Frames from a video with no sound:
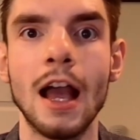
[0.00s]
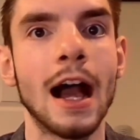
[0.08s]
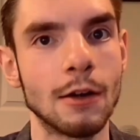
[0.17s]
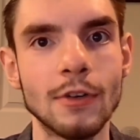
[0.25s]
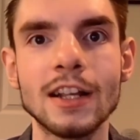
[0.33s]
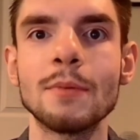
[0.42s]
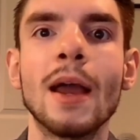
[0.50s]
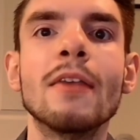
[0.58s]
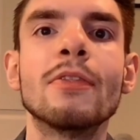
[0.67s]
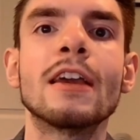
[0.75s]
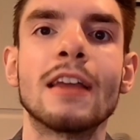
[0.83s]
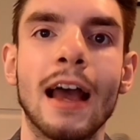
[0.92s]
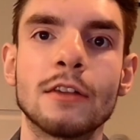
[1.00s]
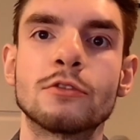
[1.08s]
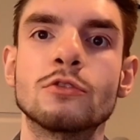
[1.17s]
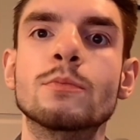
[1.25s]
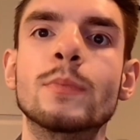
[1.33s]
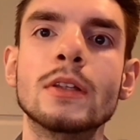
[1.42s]
I recommend that as
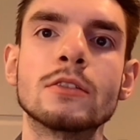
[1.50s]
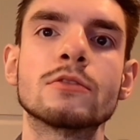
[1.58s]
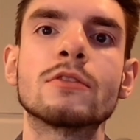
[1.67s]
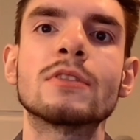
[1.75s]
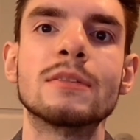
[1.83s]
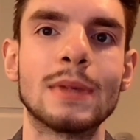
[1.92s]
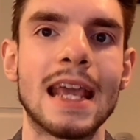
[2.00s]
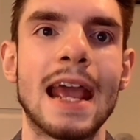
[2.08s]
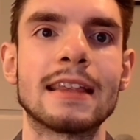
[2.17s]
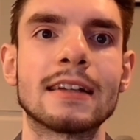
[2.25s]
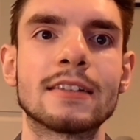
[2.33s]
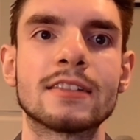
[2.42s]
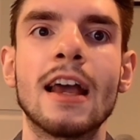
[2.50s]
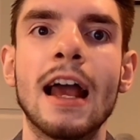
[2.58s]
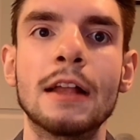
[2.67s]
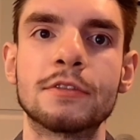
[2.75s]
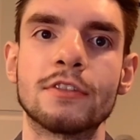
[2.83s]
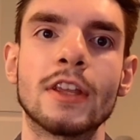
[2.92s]
you build mechanics
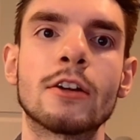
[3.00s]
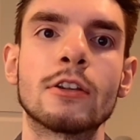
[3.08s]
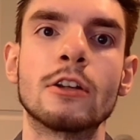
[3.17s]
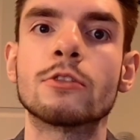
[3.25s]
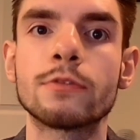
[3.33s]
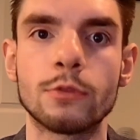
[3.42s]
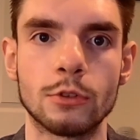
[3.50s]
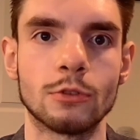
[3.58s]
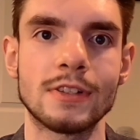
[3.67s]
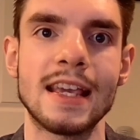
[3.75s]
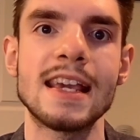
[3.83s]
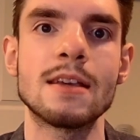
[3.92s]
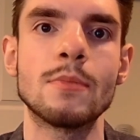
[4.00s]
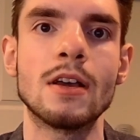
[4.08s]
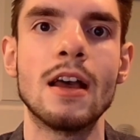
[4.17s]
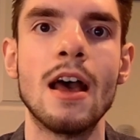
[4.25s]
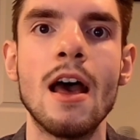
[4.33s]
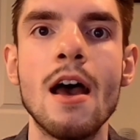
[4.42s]
and scenarios for your game,
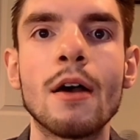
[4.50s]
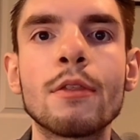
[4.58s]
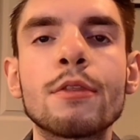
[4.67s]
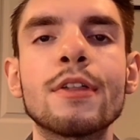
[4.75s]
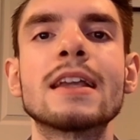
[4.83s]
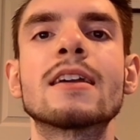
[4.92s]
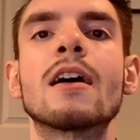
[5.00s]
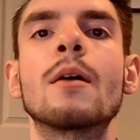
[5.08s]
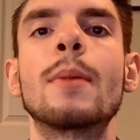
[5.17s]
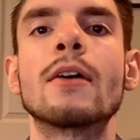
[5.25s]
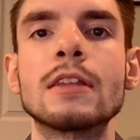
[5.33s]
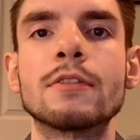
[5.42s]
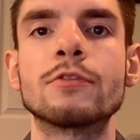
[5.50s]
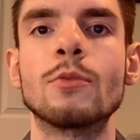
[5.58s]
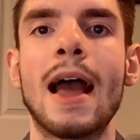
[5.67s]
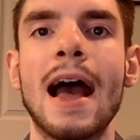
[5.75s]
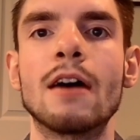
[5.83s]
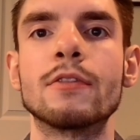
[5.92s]
think about if you
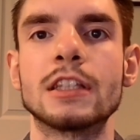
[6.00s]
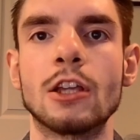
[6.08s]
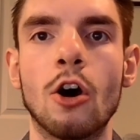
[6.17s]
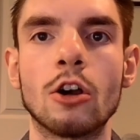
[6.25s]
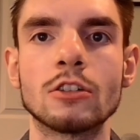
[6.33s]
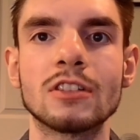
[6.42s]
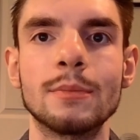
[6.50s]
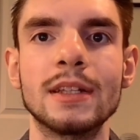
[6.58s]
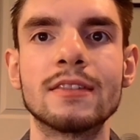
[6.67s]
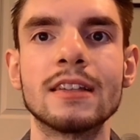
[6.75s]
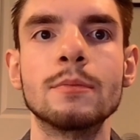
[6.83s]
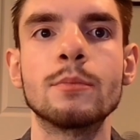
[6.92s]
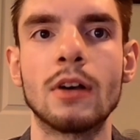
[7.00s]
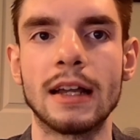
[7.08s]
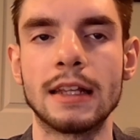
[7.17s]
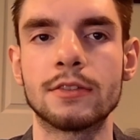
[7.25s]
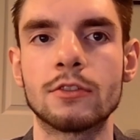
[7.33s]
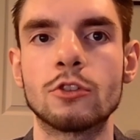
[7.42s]
have any hard limits in
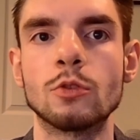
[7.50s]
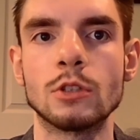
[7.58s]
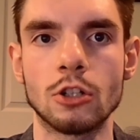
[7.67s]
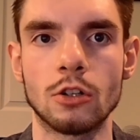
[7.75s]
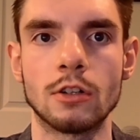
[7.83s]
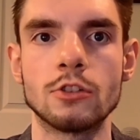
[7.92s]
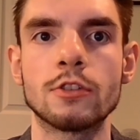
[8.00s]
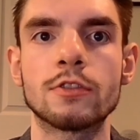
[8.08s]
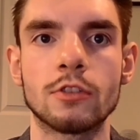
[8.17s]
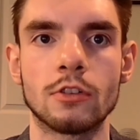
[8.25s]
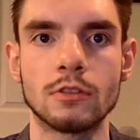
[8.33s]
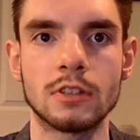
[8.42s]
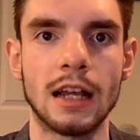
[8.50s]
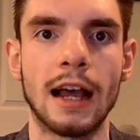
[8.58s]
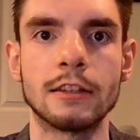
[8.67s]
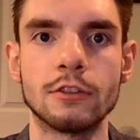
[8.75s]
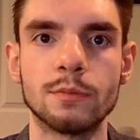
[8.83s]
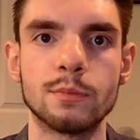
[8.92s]
place to encourage a certain
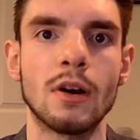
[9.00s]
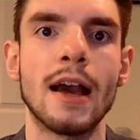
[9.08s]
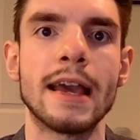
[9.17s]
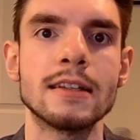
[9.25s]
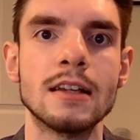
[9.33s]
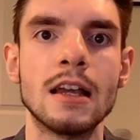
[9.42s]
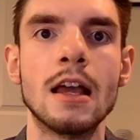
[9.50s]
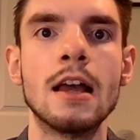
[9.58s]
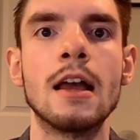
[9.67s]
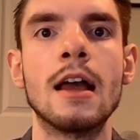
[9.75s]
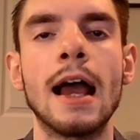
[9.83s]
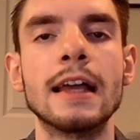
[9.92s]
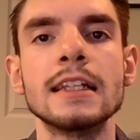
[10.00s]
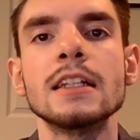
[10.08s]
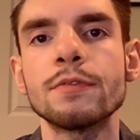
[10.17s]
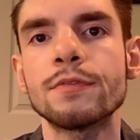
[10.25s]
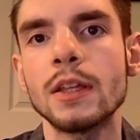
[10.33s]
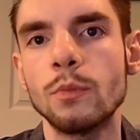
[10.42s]
kind of play, and
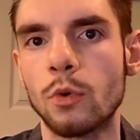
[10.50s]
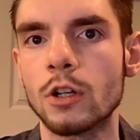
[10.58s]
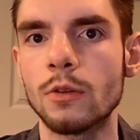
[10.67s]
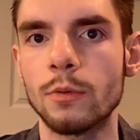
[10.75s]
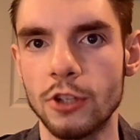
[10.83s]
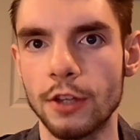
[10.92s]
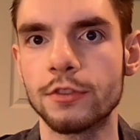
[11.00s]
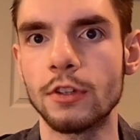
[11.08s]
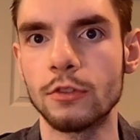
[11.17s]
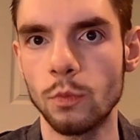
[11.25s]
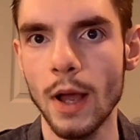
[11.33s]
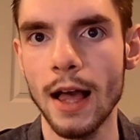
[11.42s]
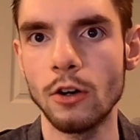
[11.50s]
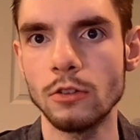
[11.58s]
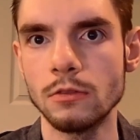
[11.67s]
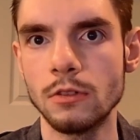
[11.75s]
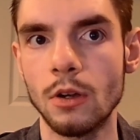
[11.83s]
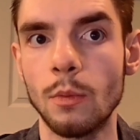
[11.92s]
if they work just as well
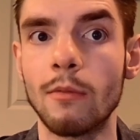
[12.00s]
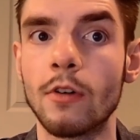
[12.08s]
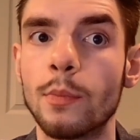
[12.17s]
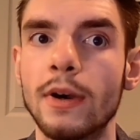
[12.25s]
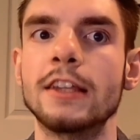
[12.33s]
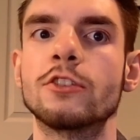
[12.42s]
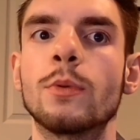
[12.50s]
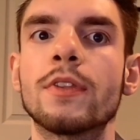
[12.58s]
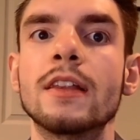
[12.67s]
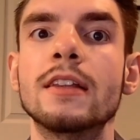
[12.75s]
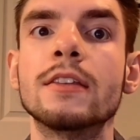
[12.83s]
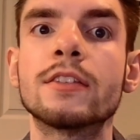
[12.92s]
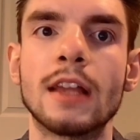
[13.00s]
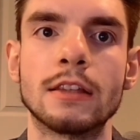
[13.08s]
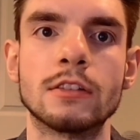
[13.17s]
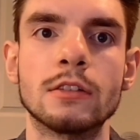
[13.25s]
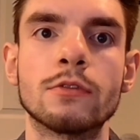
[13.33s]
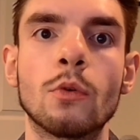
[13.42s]
when replaced with an
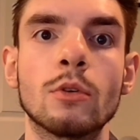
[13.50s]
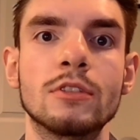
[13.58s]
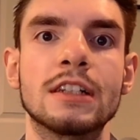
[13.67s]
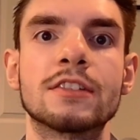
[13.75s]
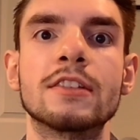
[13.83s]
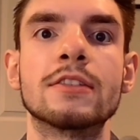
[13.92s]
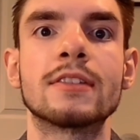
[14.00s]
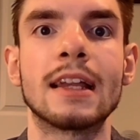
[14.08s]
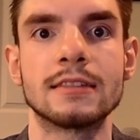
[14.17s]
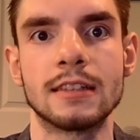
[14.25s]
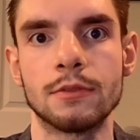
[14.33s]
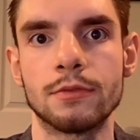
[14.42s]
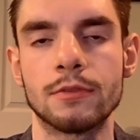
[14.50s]
incentive or disincentive.